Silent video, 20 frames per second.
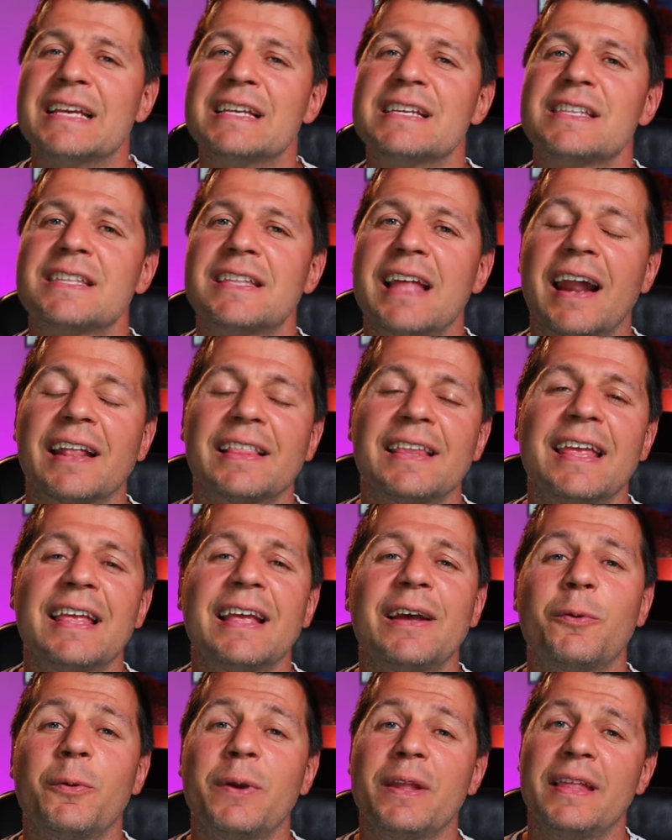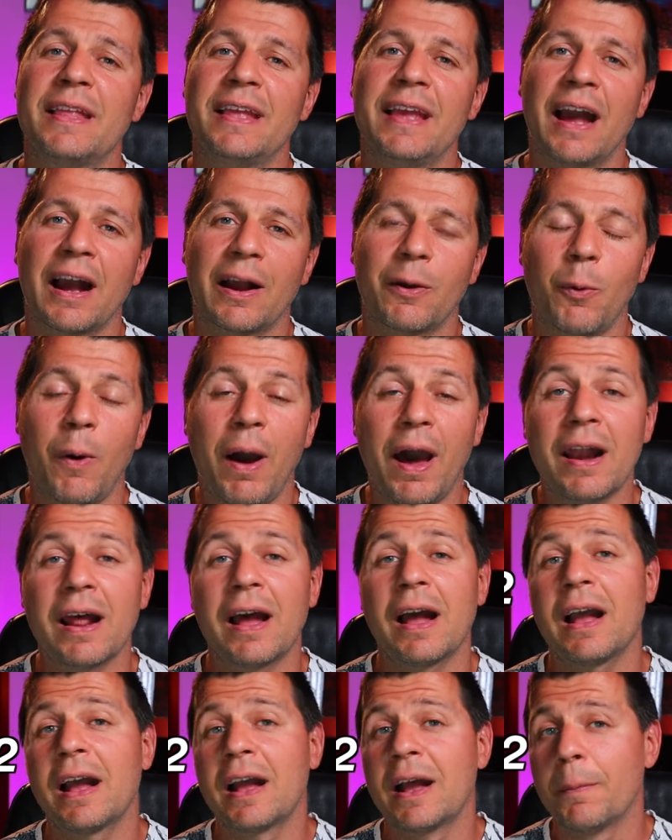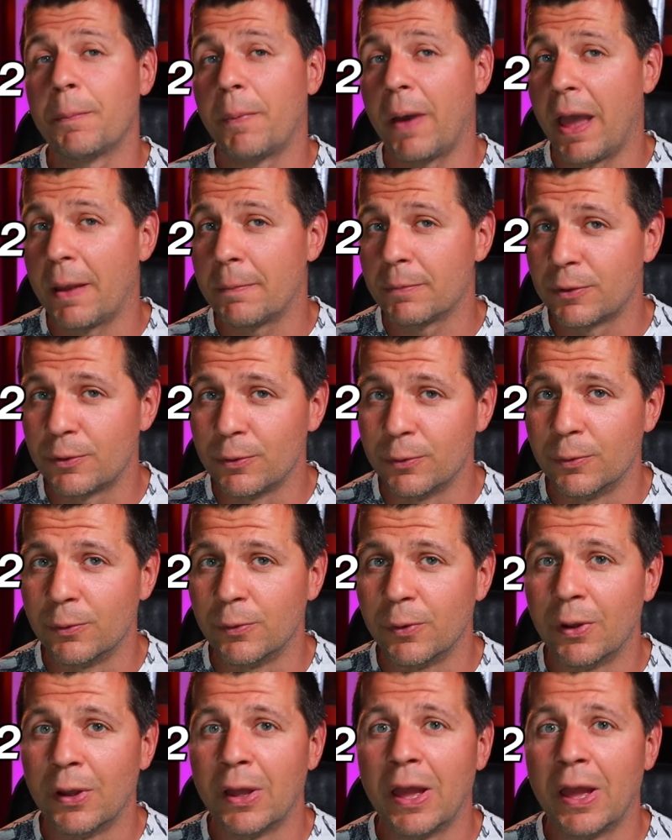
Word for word: starting with the Aqara Hub M2.